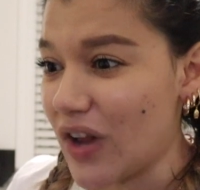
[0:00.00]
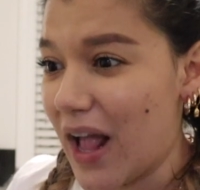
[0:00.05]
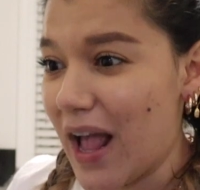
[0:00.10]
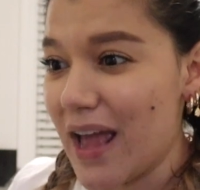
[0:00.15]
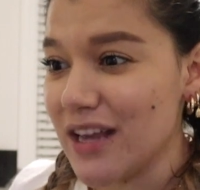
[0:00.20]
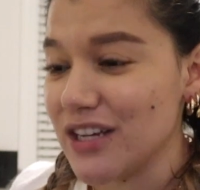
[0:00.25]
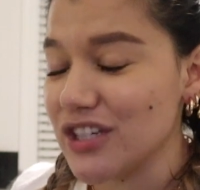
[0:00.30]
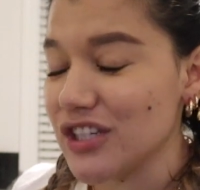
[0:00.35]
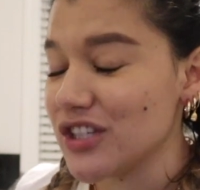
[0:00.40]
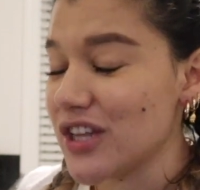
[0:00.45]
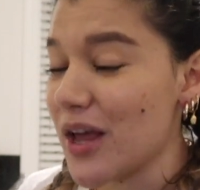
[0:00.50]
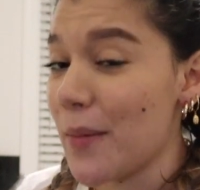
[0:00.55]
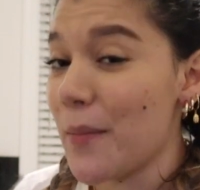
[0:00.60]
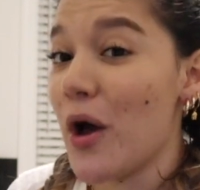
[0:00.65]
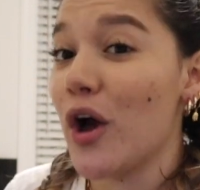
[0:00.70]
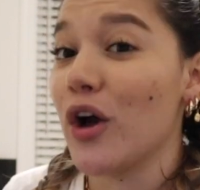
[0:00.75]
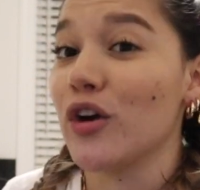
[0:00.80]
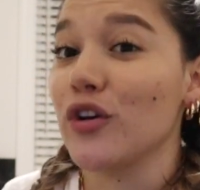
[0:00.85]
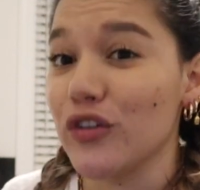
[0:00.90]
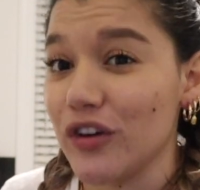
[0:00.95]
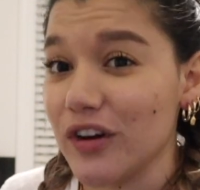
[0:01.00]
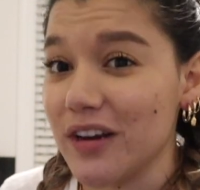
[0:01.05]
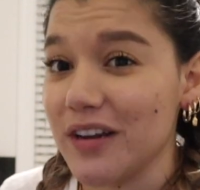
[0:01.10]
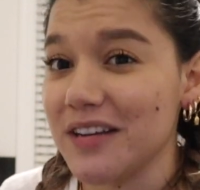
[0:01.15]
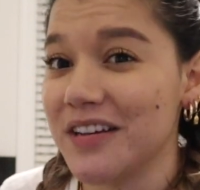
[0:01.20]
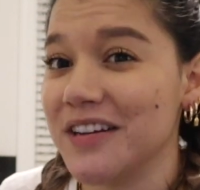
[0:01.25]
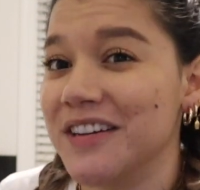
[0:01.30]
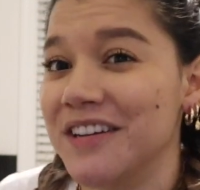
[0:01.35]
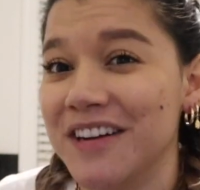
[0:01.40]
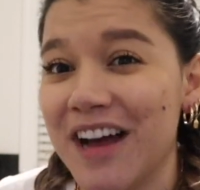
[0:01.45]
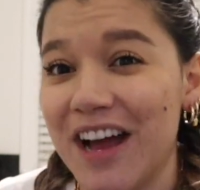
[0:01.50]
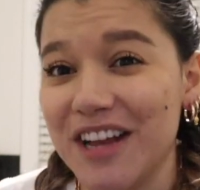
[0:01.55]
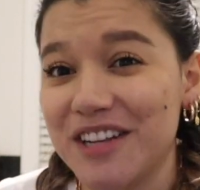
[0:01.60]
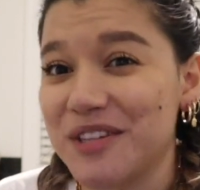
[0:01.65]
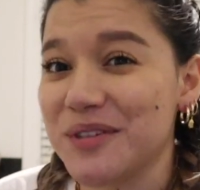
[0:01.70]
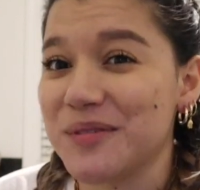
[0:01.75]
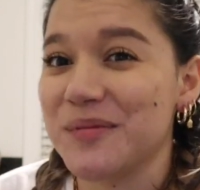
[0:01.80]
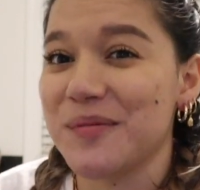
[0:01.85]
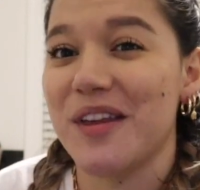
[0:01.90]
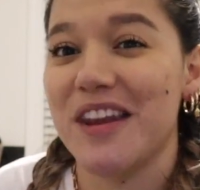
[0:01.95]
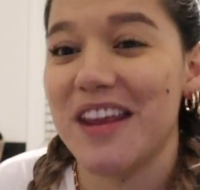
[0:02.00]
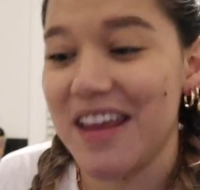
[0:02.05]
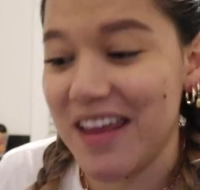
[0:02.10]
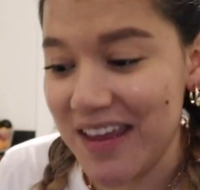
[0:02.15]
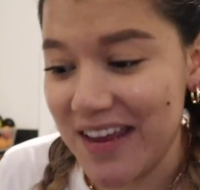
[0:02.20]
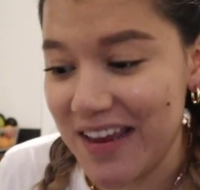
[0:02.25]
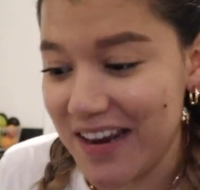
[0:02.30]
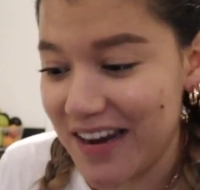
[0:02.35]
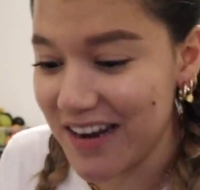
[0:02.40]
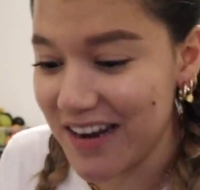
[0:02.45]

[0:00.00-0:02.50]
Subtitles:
I'm hungry. I just want to eat.